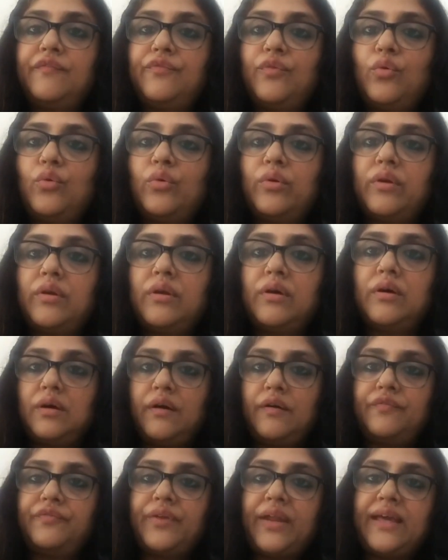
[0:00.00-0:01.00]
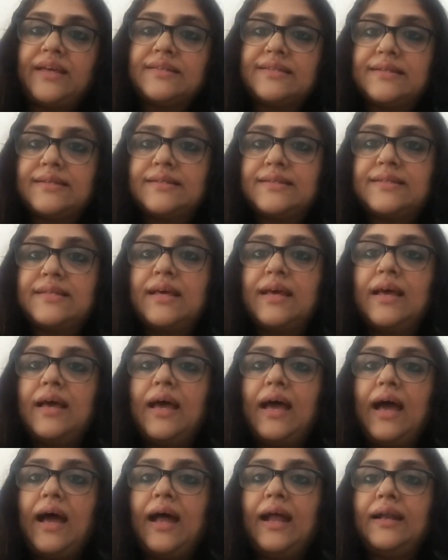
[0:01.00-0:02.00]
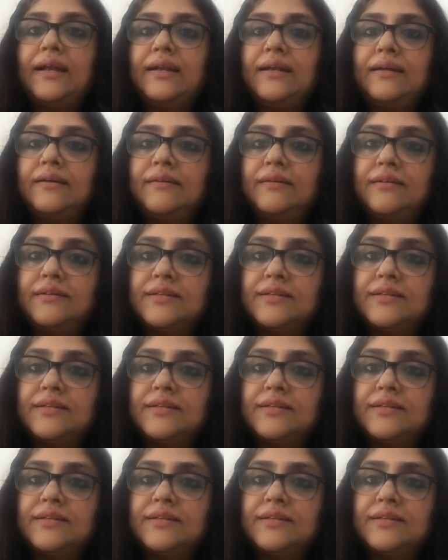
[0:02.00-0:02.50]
four phrases and